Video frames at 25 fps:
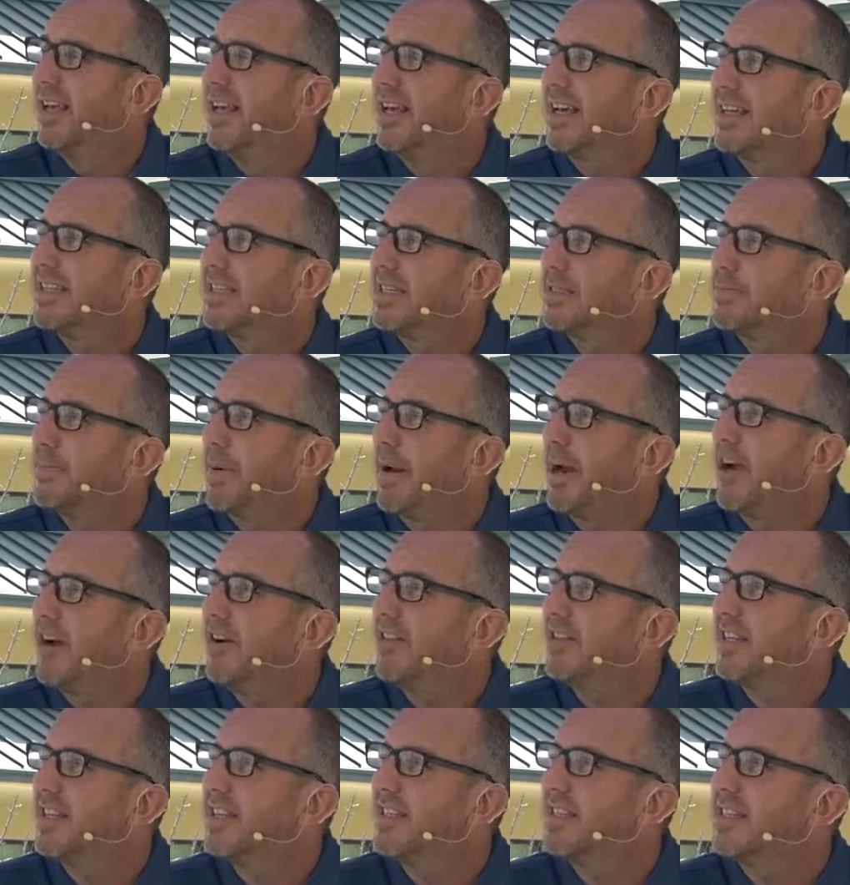because his
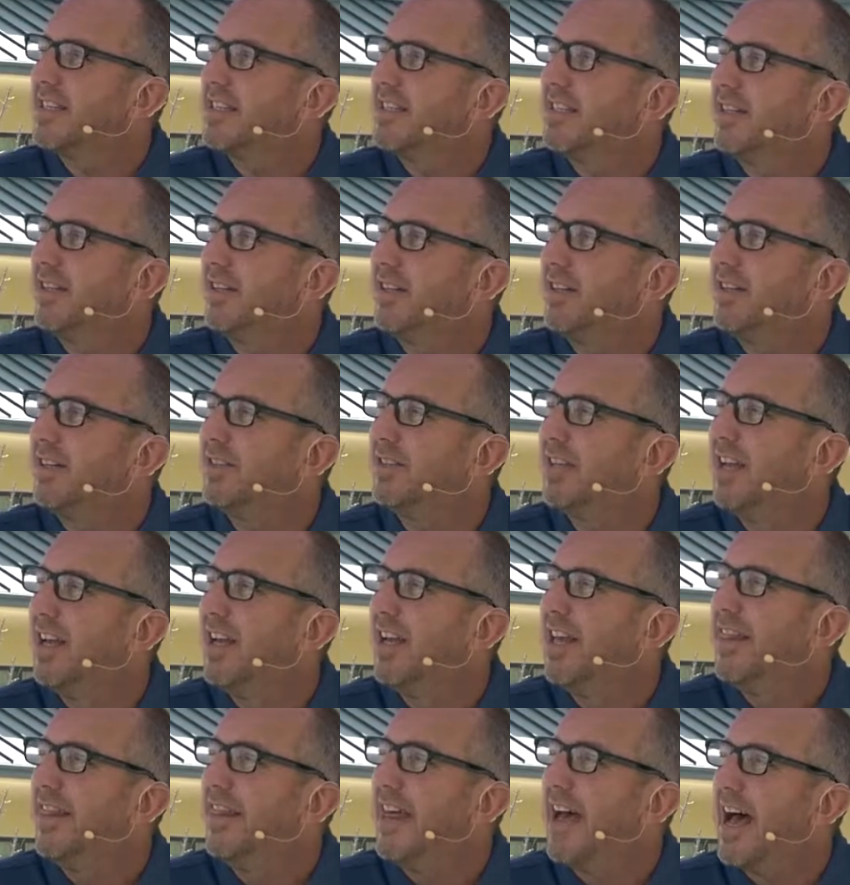parents instilled
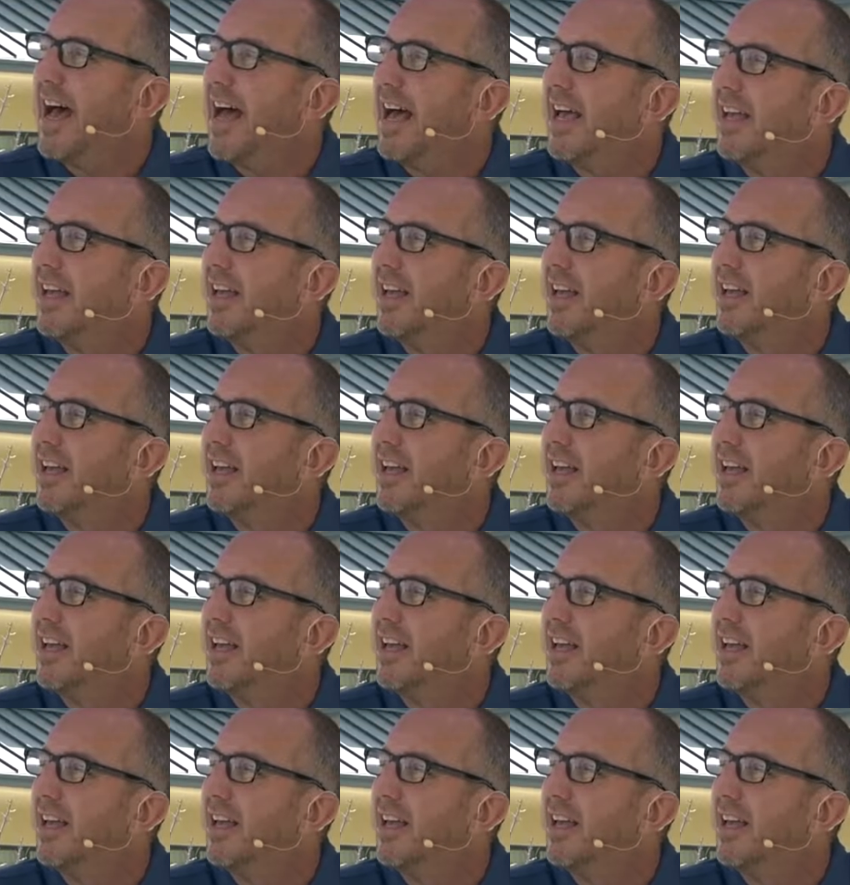that